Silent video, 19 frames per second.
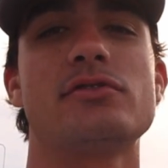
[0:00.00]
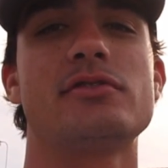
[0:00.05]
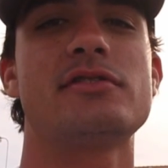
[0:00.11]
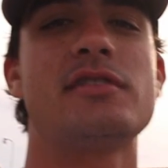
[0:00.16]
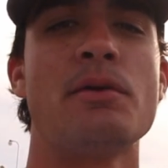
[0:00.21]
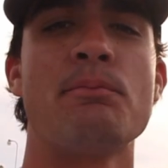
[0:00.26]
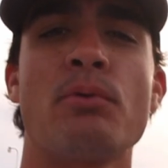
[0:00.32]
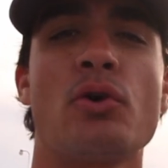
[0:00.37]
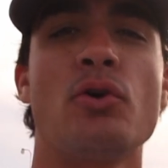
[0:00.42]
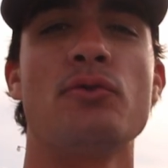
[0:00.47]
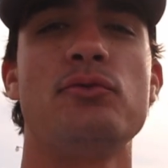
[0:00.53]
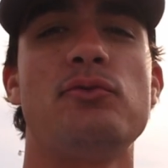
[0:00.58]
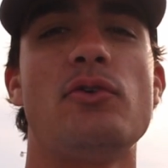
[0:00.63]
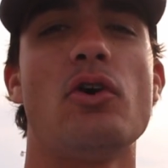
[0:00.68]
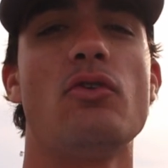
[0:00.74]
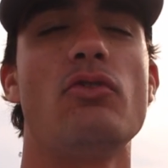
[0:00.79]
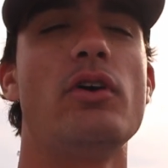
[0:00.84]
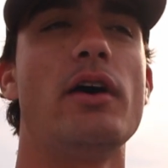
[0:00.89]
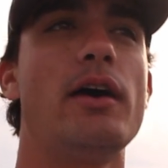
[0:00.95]
typical
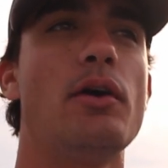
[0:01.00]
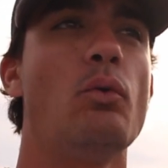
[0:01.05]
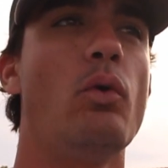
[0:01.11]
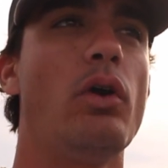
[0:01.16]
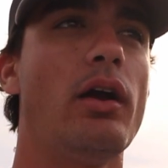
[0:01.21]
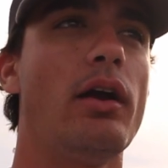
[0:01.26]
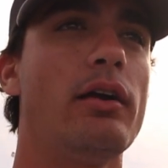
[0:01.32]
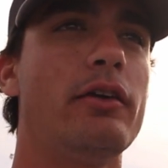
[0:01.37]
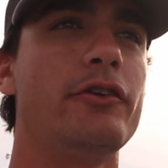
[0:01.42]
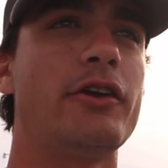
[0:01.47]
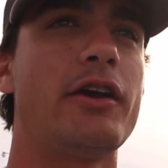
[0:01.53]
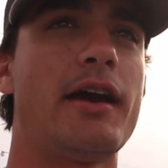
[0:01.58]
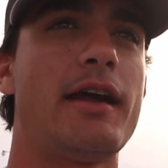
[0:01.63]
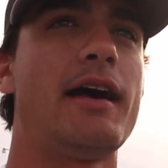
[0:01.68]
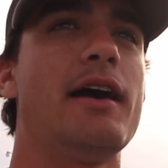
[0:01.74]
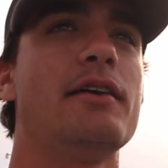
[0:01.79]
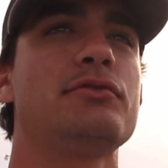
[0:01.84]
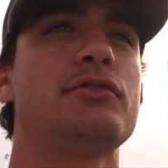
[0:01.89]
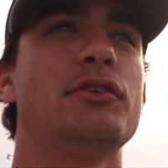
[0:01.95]
fall day where you kind
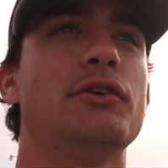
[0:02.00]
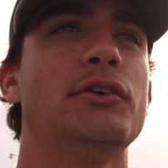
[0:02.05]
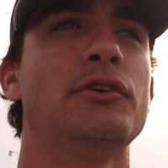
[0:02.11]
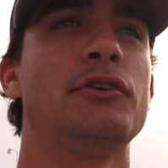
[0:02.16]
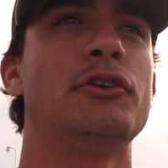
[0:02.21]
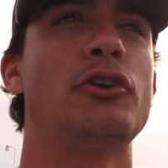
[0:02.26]
of have to